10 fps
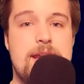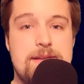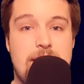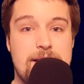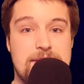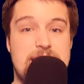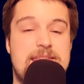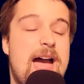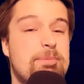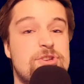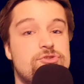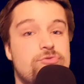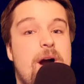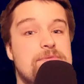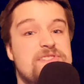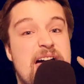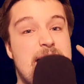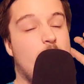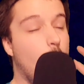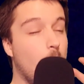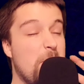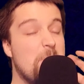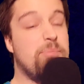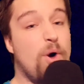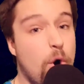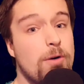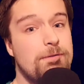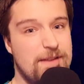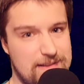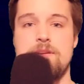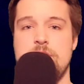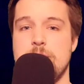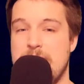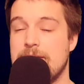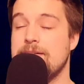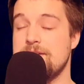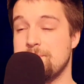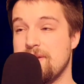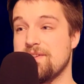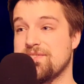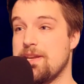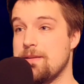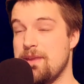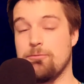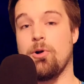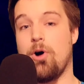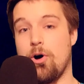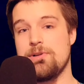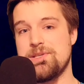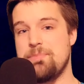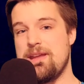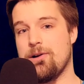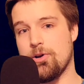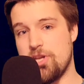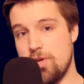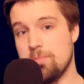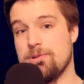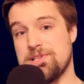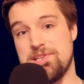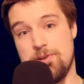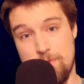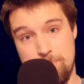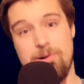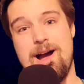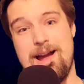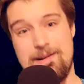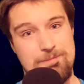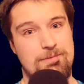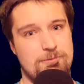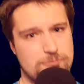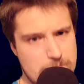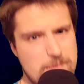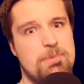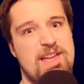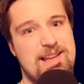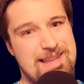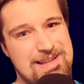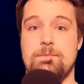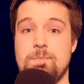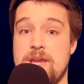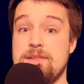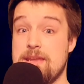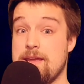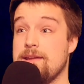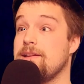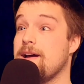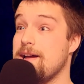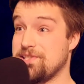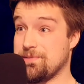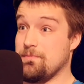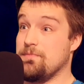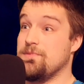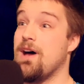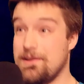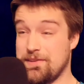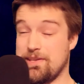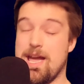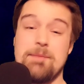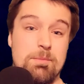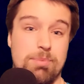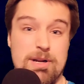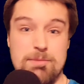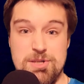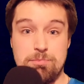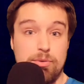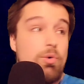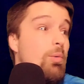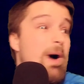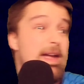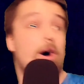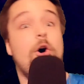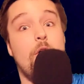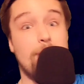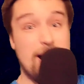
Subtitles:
Knock at the Cabin drives that home perfectly. Humanity's biggest enemy will always be our hubris and our pride. Remember that, kids. In the end, guys, Knock at the Cabin pretty much blew away all my